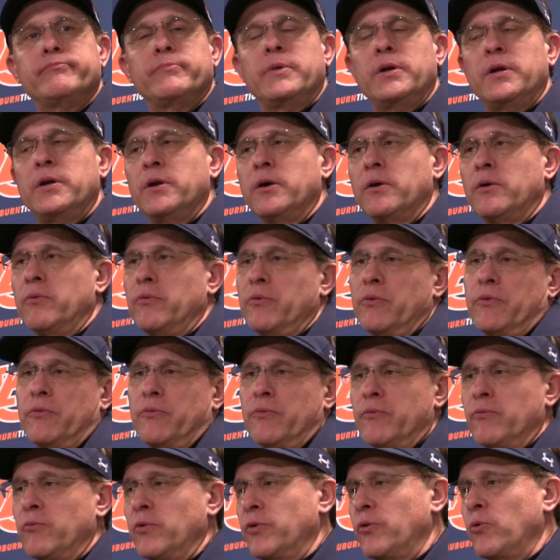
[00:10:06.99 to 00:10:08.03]
you know,
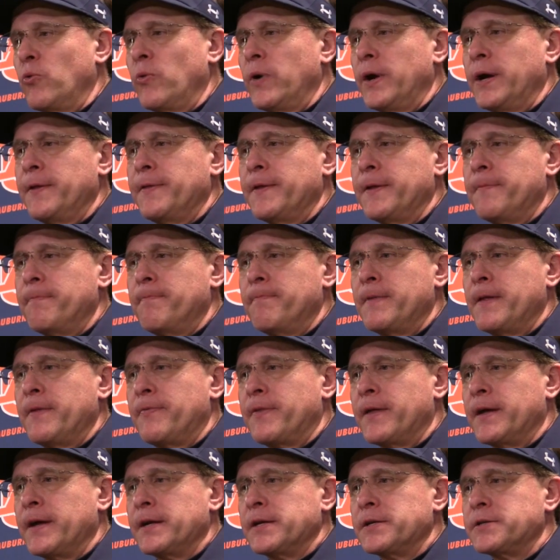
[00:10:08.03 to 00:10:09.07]
with the way that
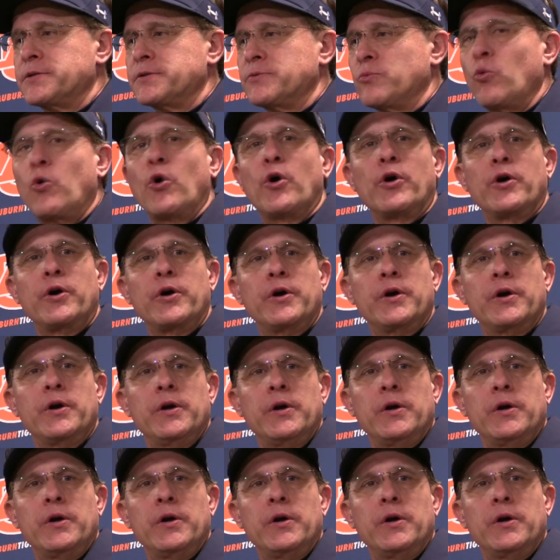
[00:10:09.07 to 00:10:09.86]
things were.